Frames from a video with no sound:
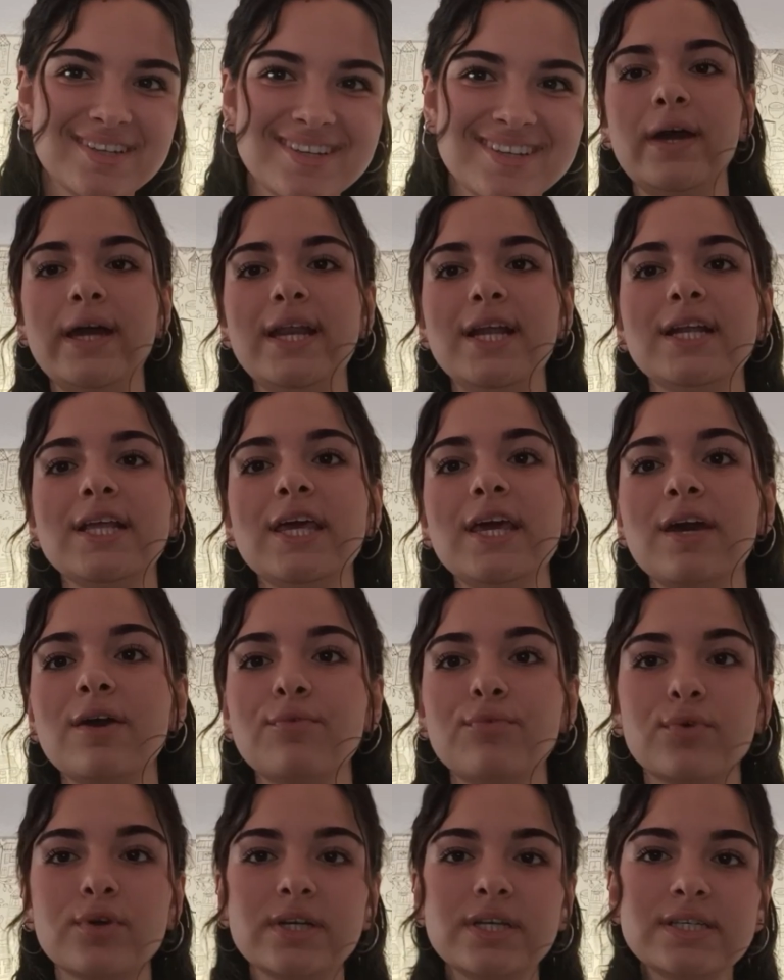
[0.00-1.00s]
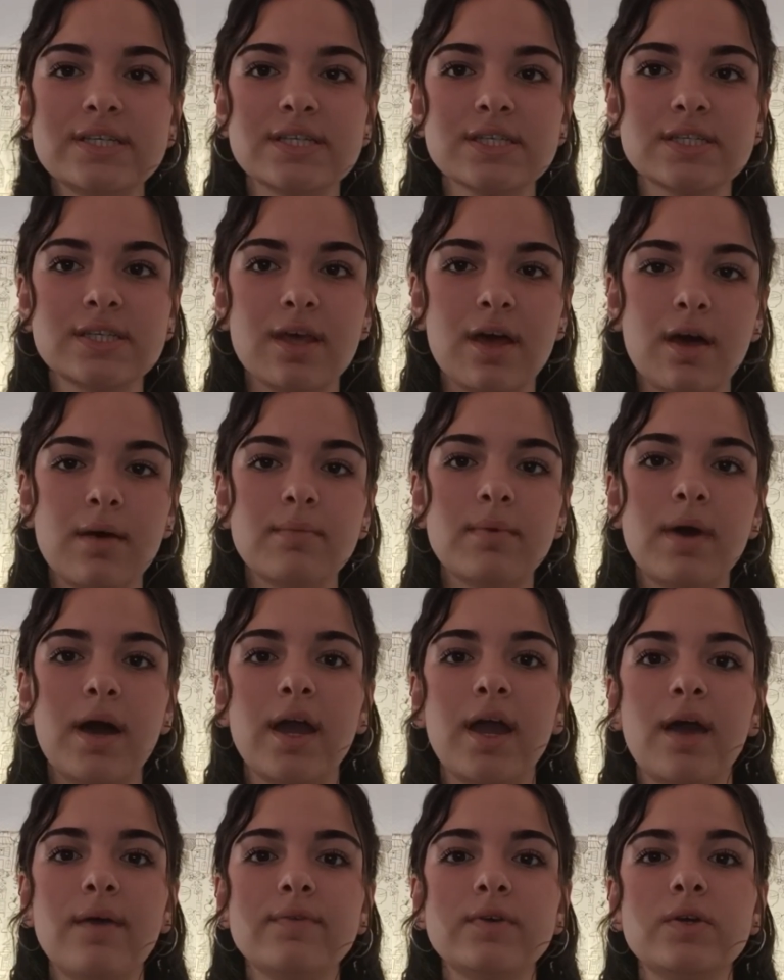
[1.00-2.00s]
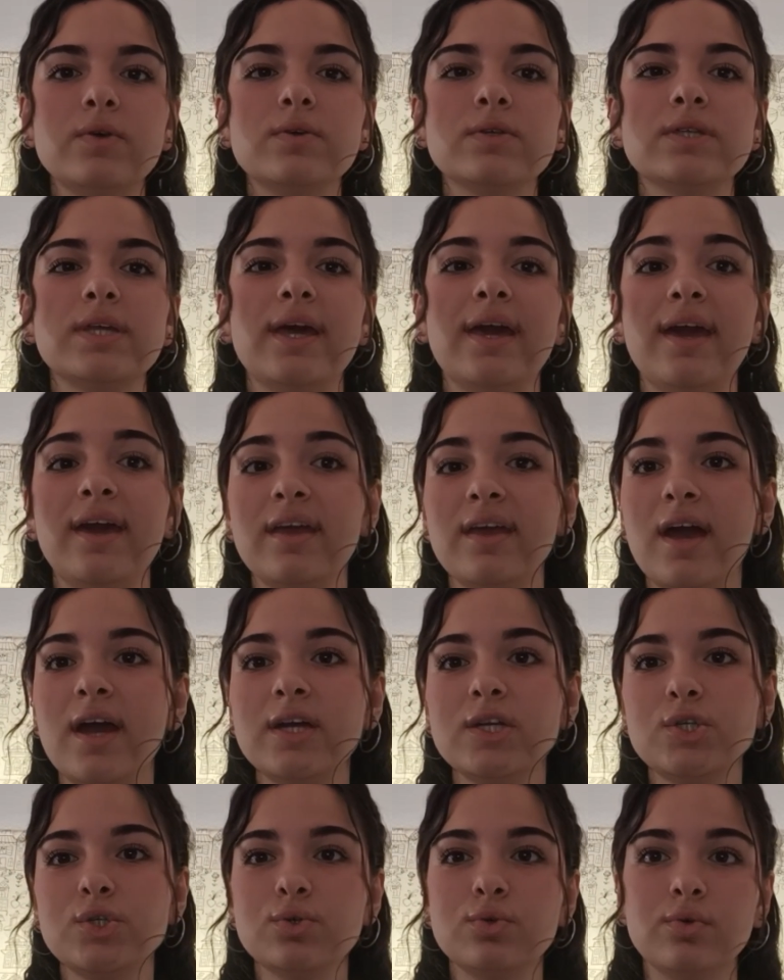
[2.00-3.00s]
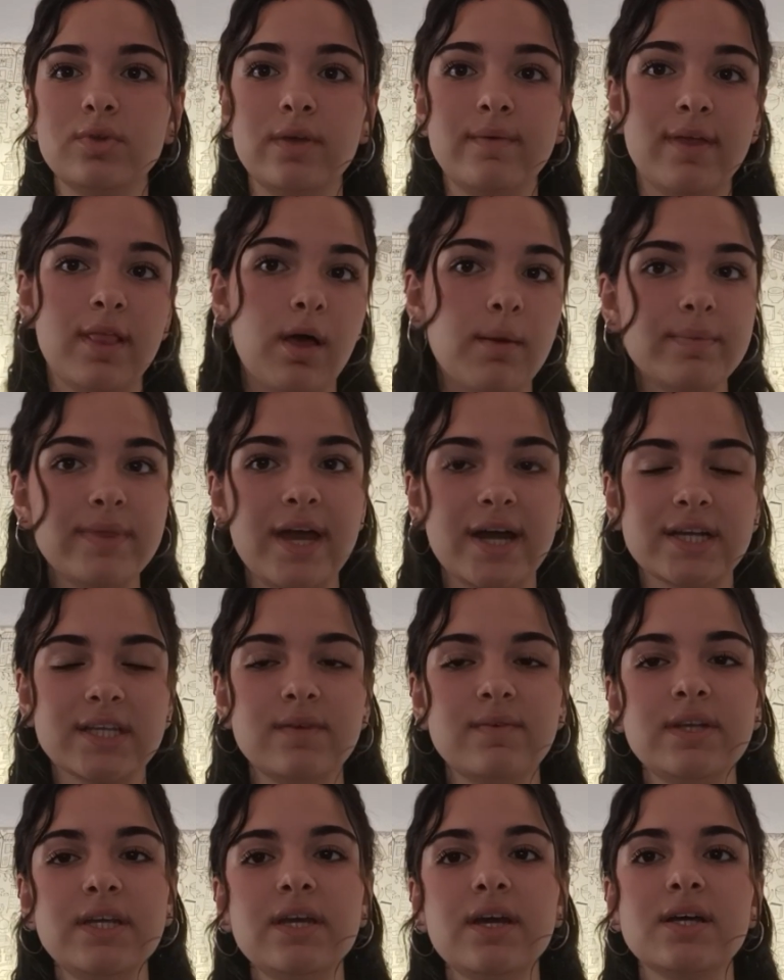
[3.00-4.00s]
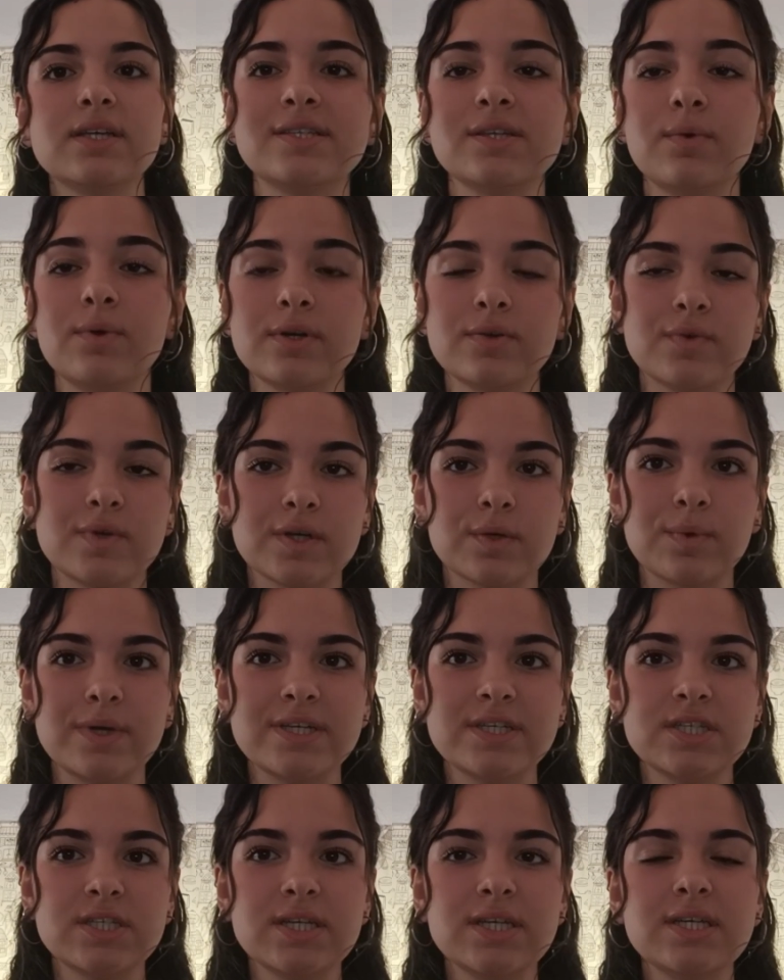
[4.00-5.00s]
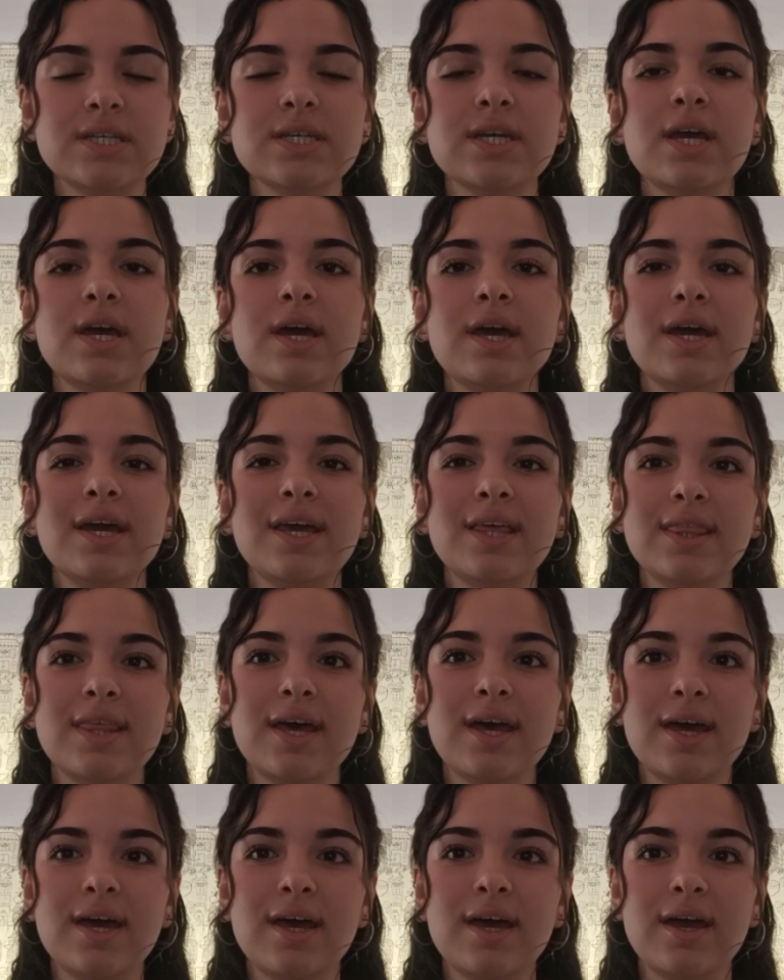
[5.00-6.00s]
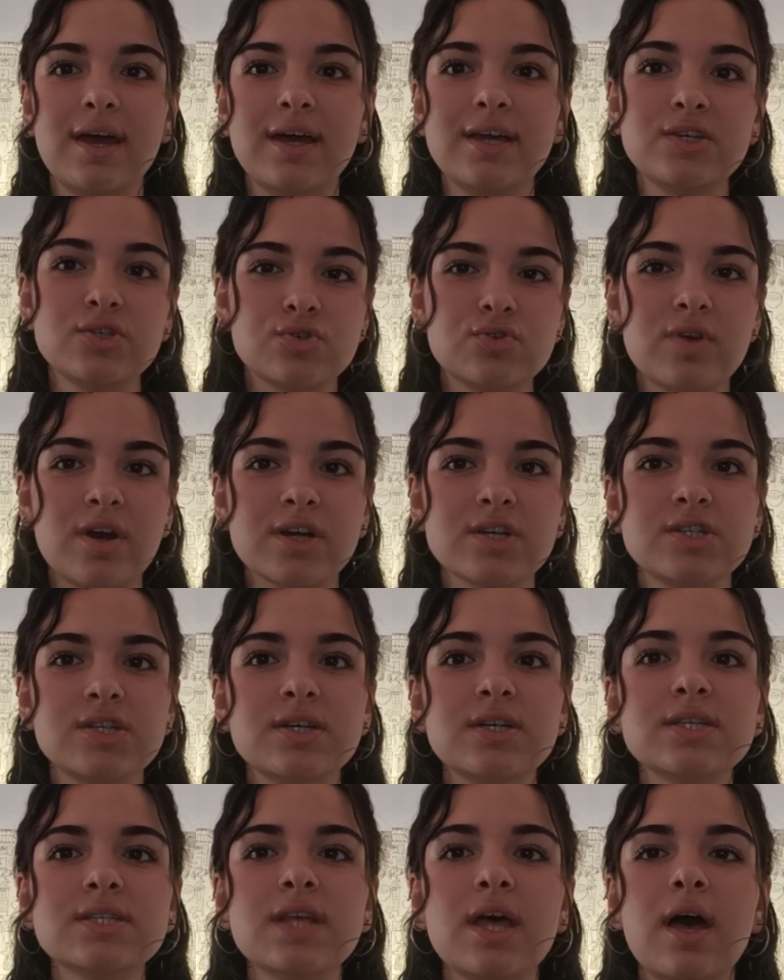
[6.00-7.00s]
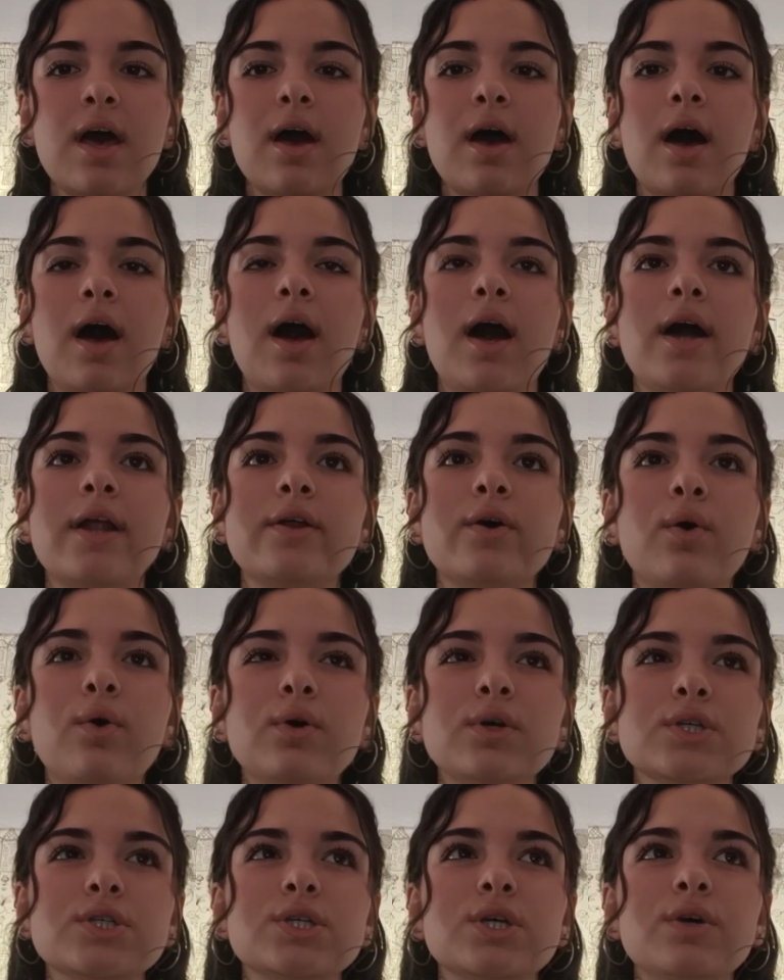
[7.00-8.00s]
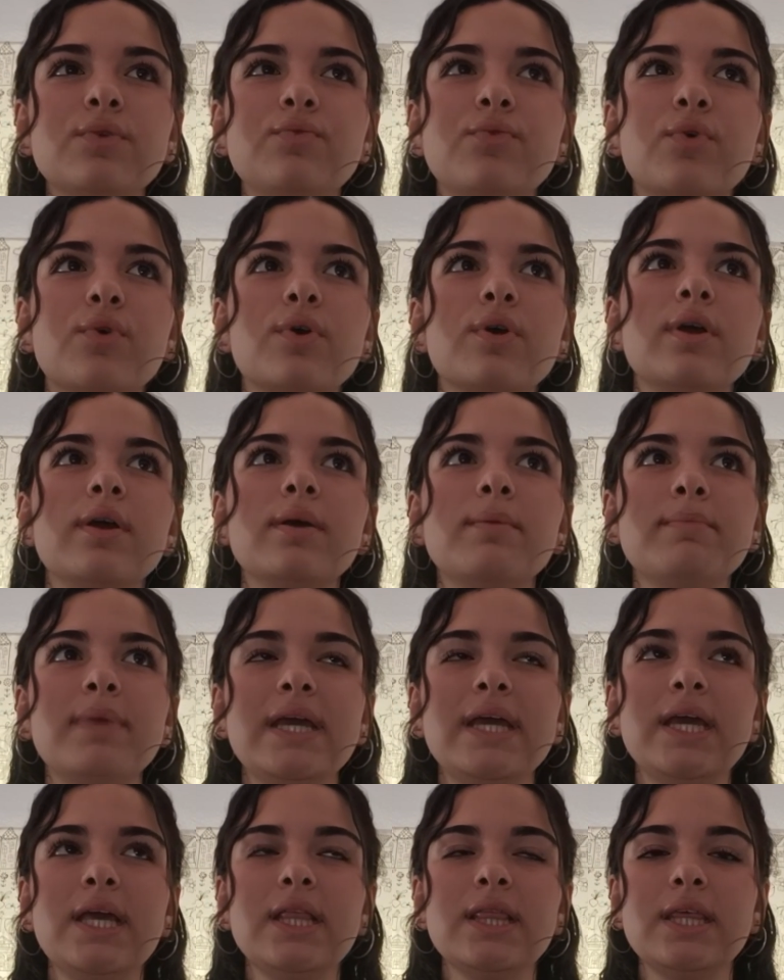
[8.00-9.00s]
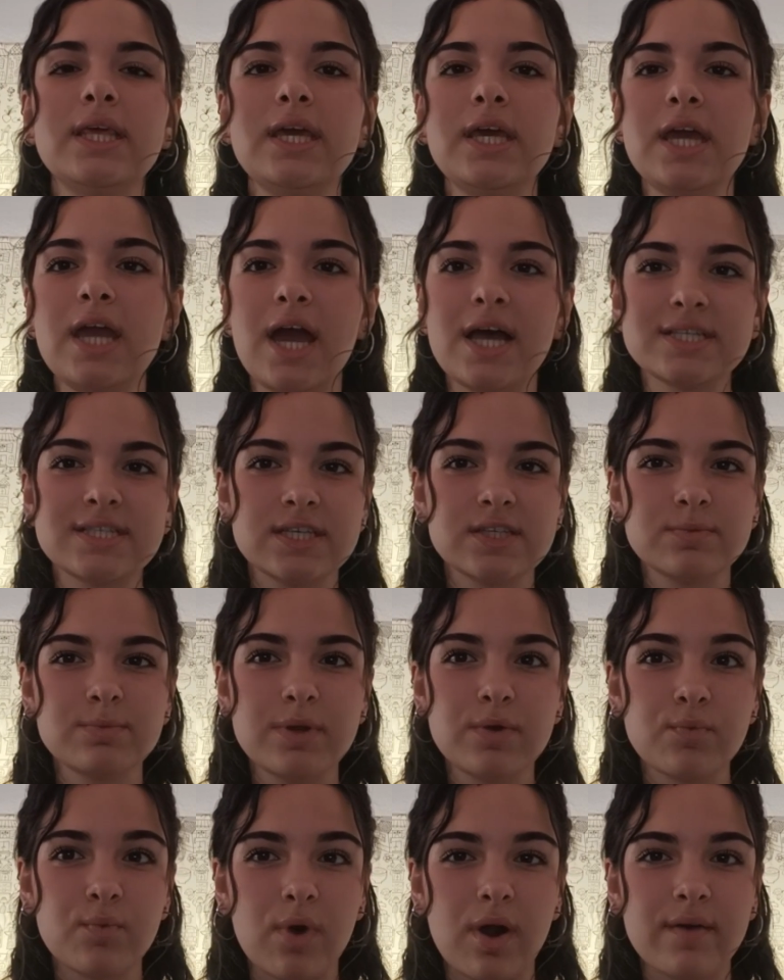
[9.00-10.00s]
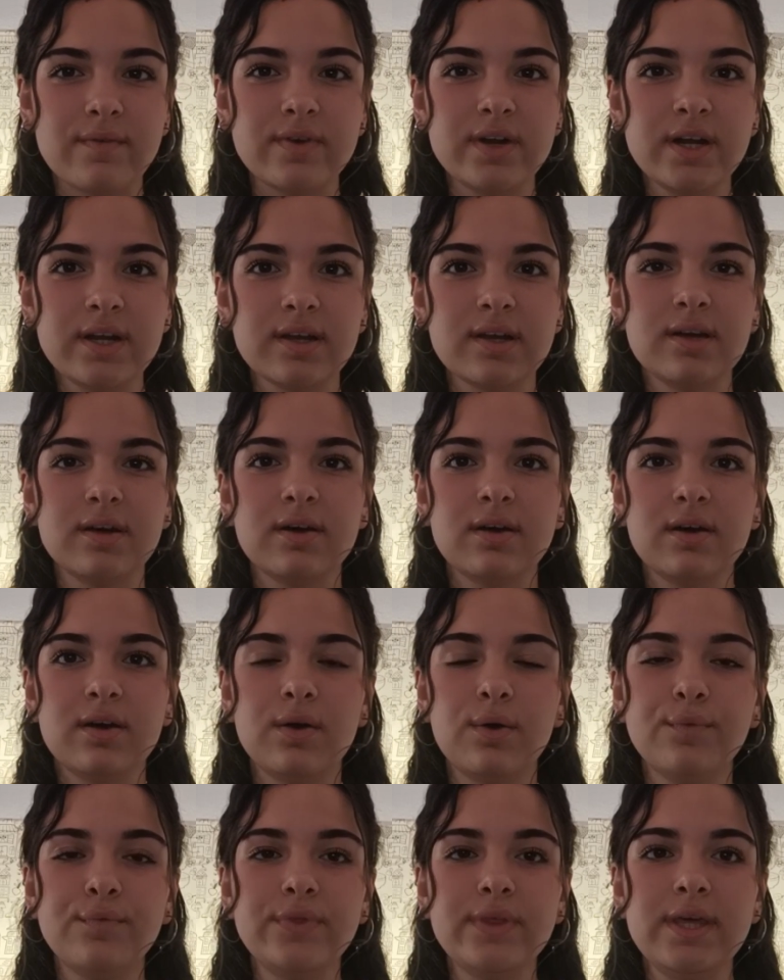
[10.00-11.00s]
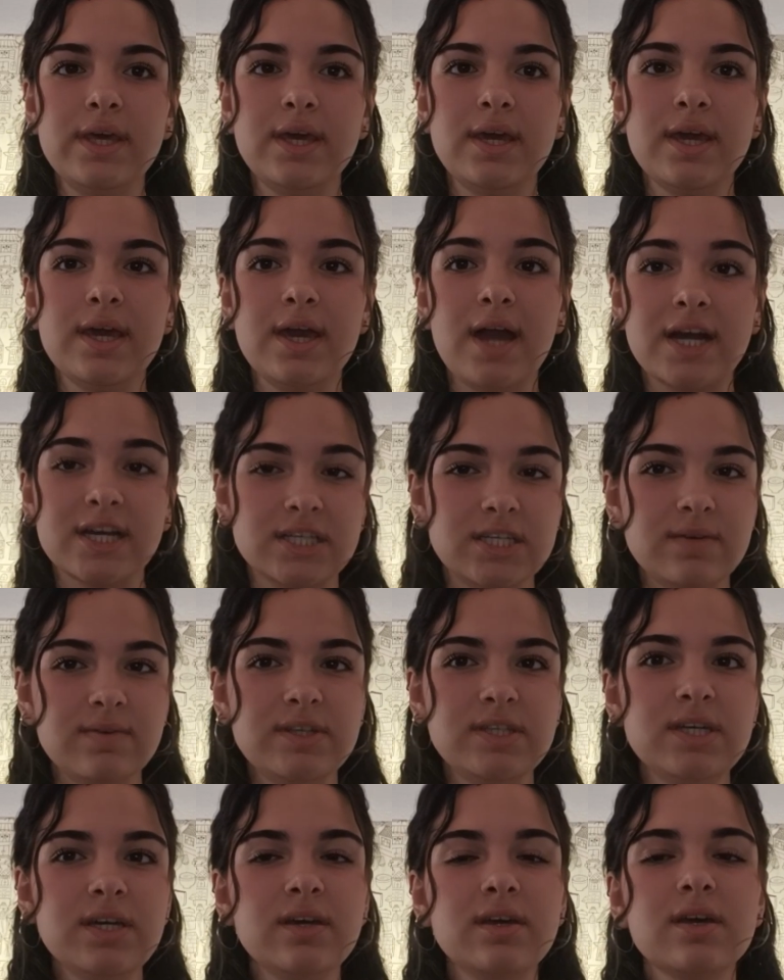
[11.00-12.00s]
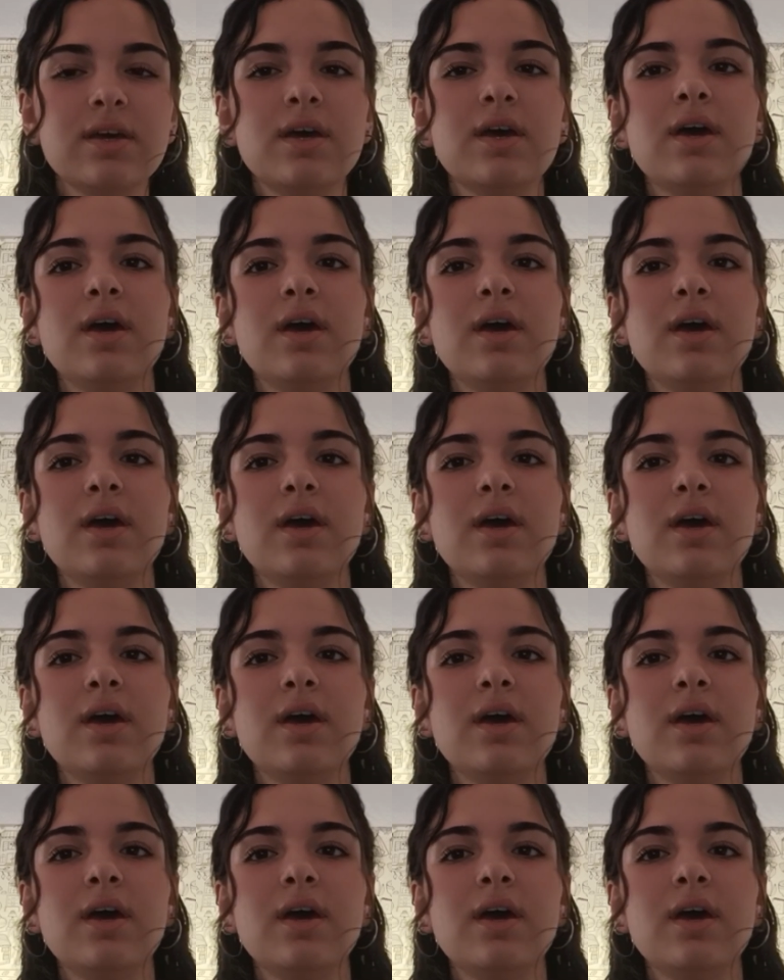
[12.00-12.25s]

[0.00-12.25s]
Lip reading: Finally, for this exam, I have used the AI to develop the activity as it was requested in the instructions, and also for making the assessment rubric of the activity.